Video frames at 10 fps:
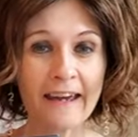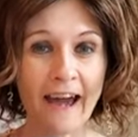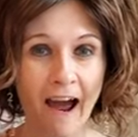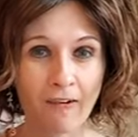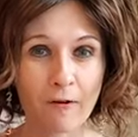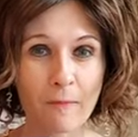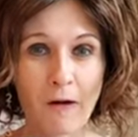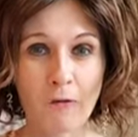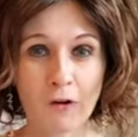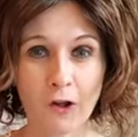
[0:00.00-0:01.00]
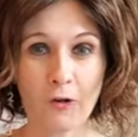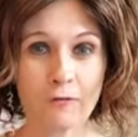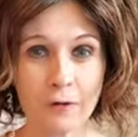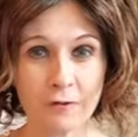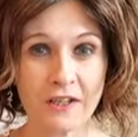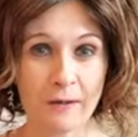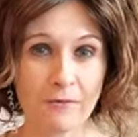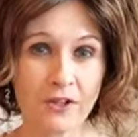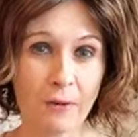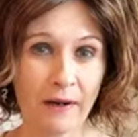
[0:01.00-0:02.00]
caramel glow rooted. I'm
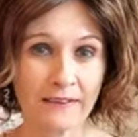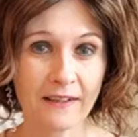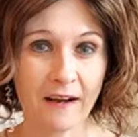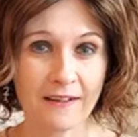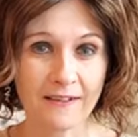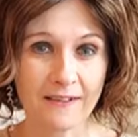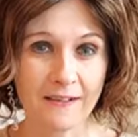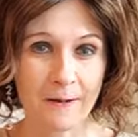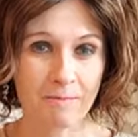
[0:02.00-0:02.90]
so excited.